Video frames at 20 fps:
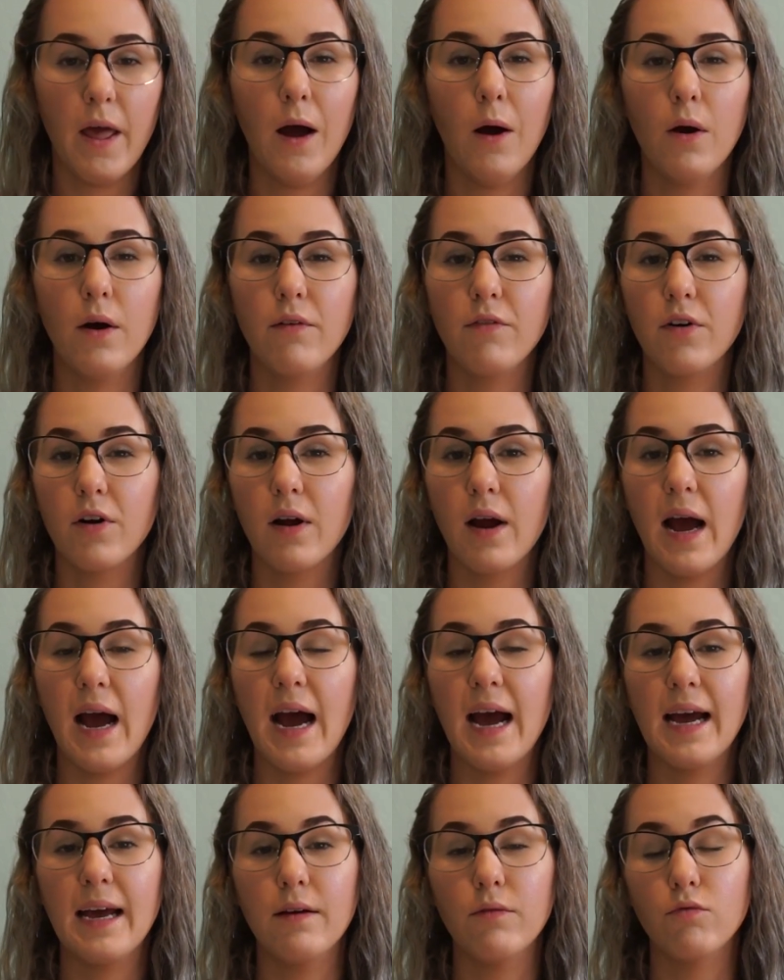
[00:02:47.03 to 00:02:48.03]
However,
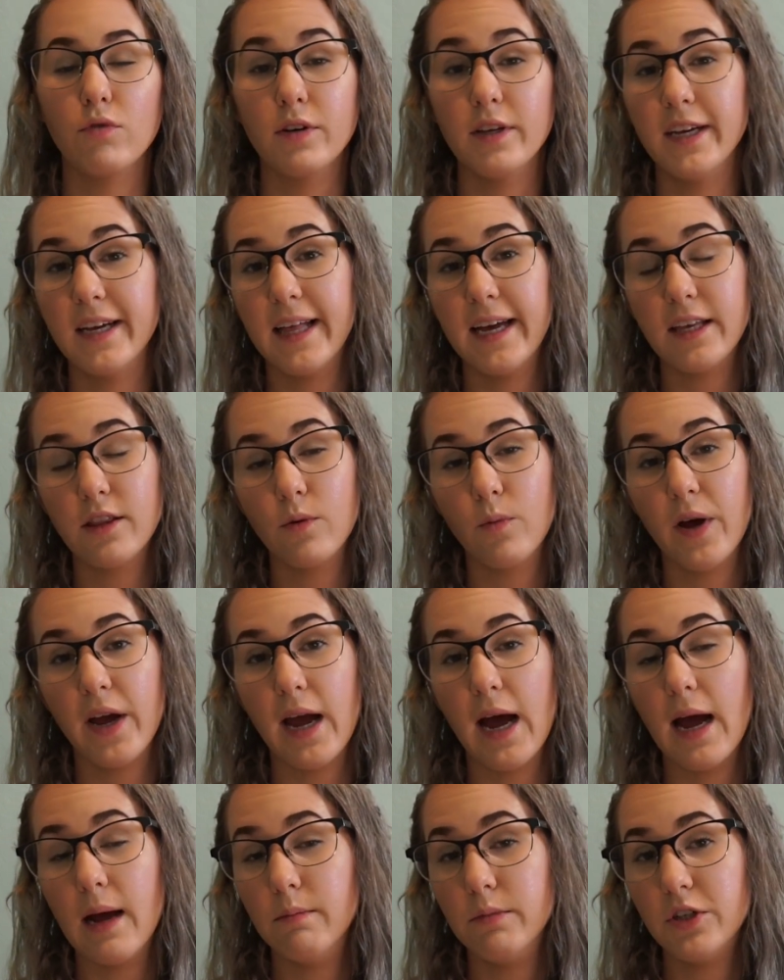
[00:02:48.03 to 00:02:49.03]
I really like the
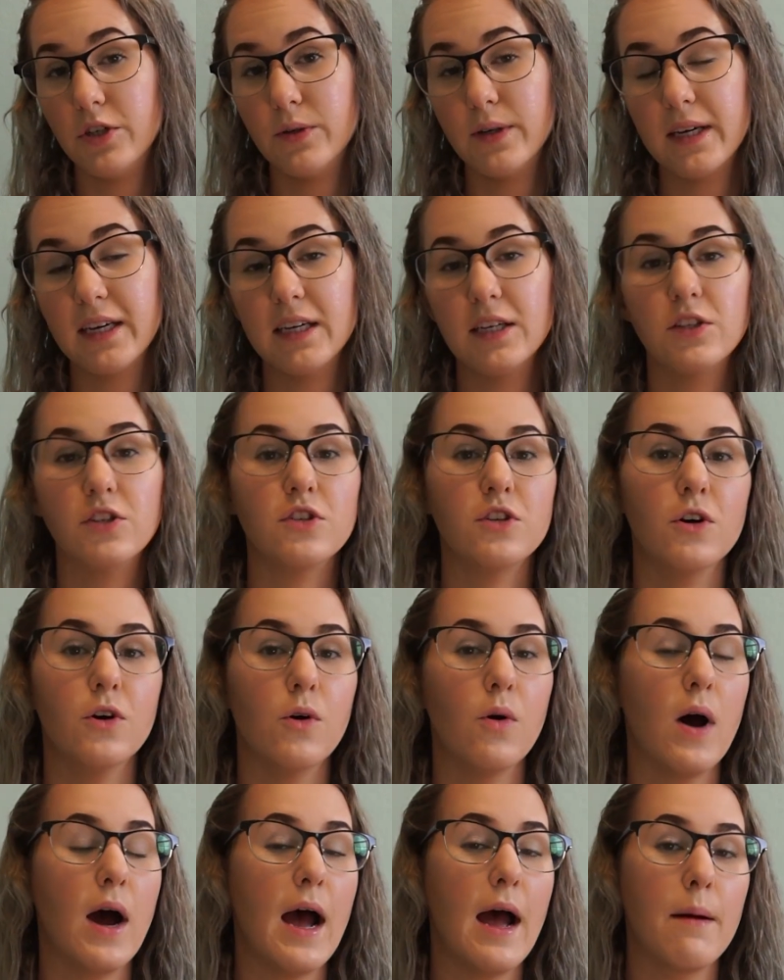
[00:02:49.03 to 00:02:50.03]
way I'm doing it,
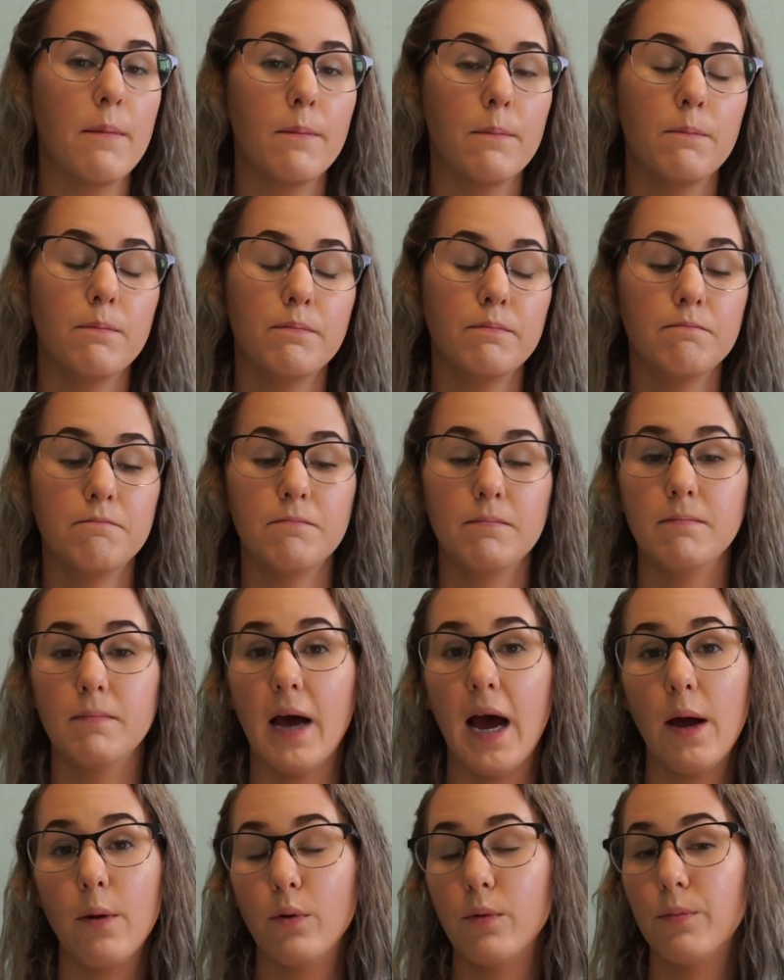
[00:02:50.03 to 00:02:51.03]
so
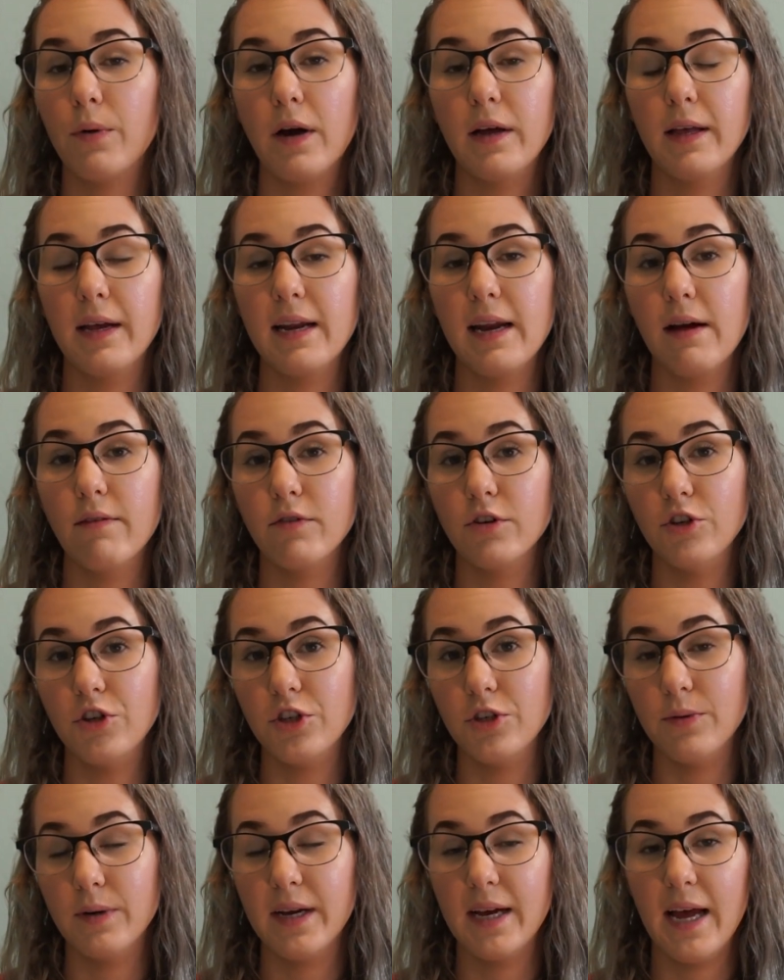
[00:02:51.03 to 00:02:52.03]
I would probably never
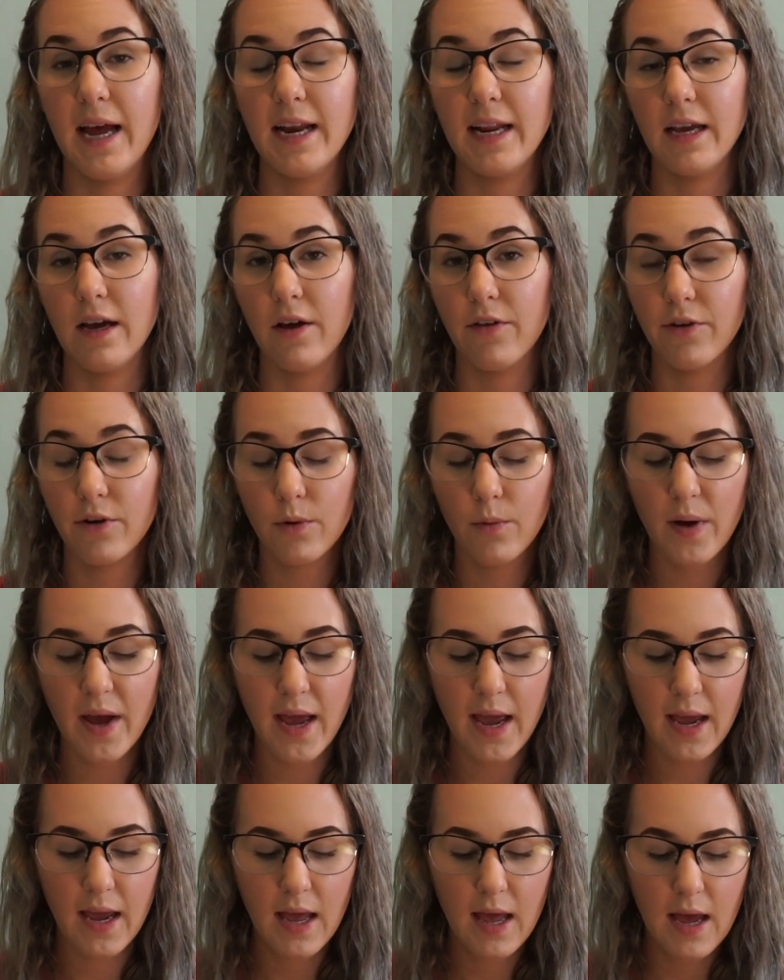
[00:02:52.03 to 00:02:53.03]
do it any other
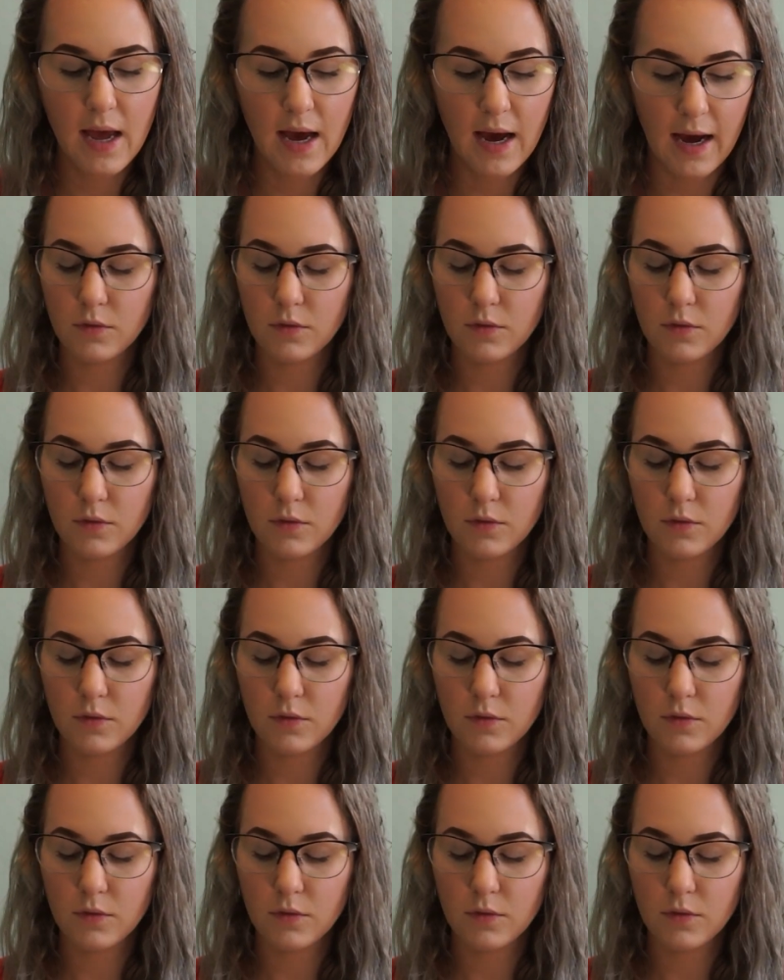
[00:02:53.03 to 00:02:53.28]
way.